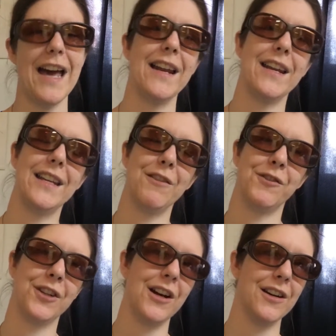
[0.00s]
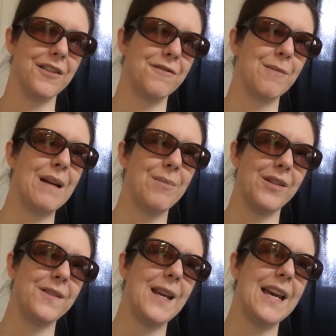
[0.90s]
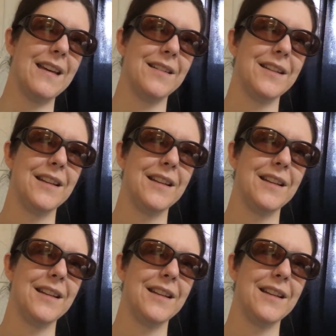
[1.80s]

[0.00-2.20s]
had a gift card for my birthday,